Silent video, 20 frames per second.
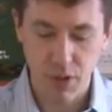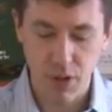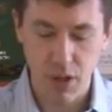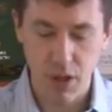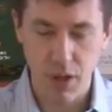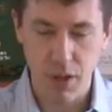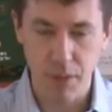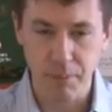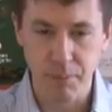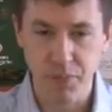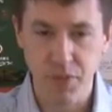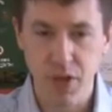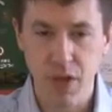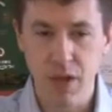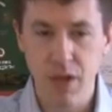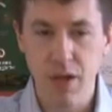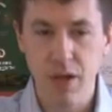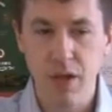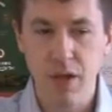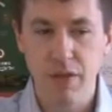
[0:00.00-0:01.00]

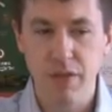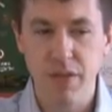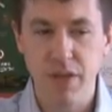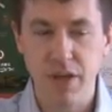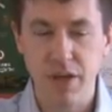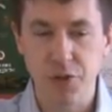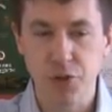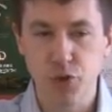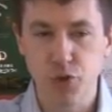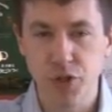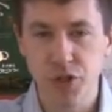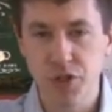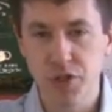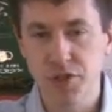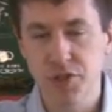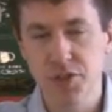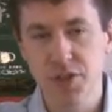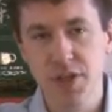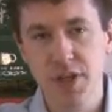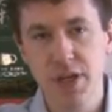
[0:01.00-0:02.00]
The
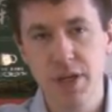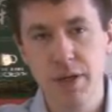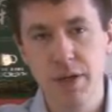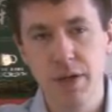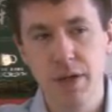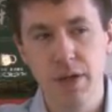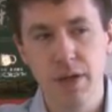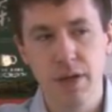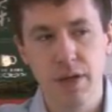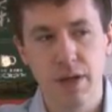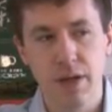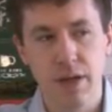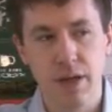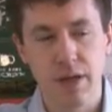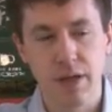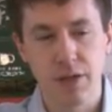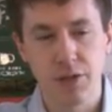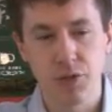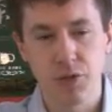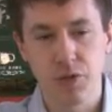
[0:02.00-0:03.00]
astringency
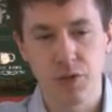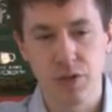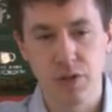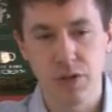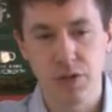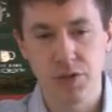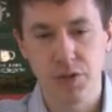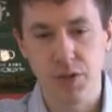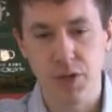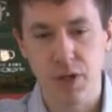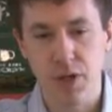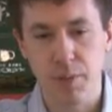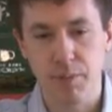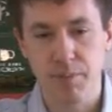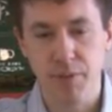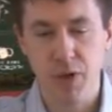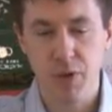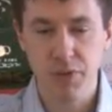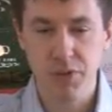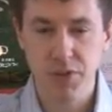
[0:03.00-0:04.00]
is I
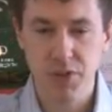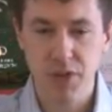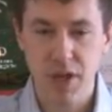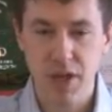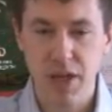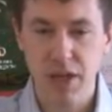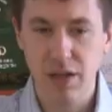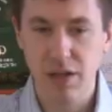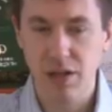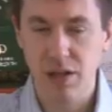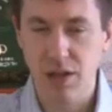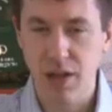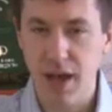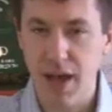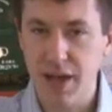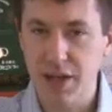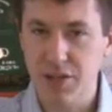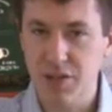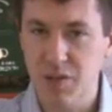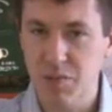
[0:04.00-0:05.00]
would say
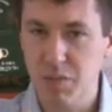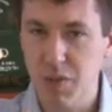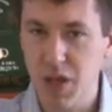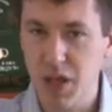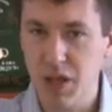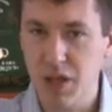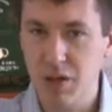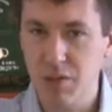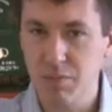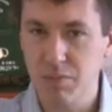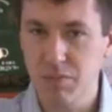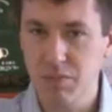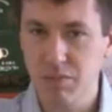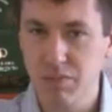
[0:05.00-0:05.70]
light to medium.